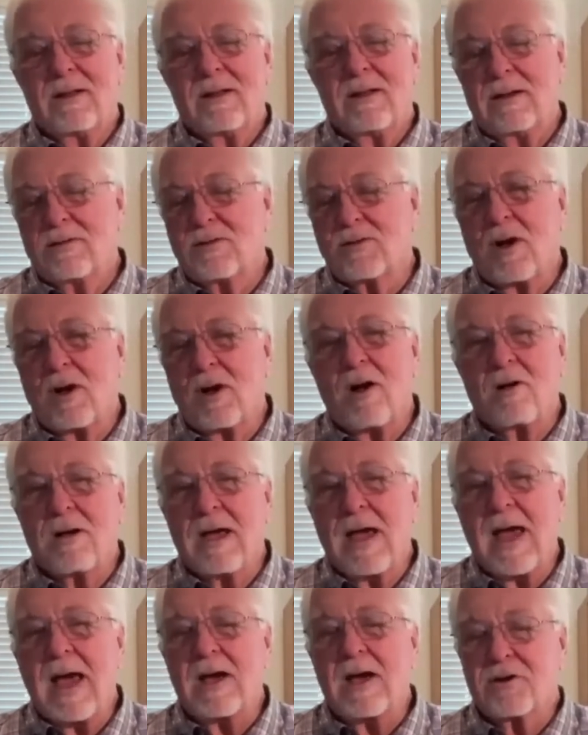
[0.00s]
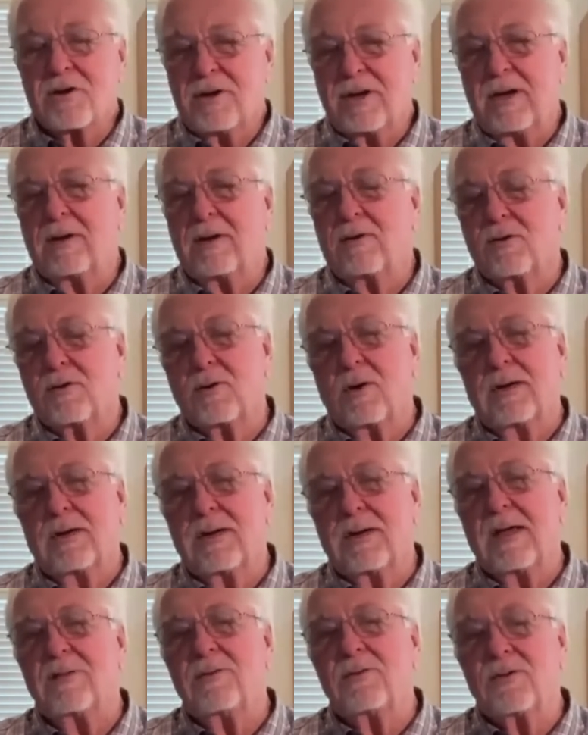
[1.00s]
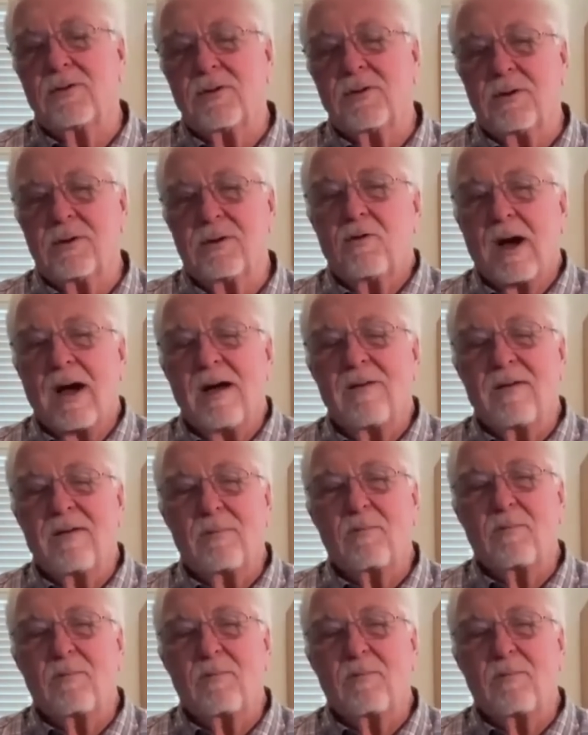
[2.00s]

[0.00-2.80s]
it's all cash deal. So it tends to drive up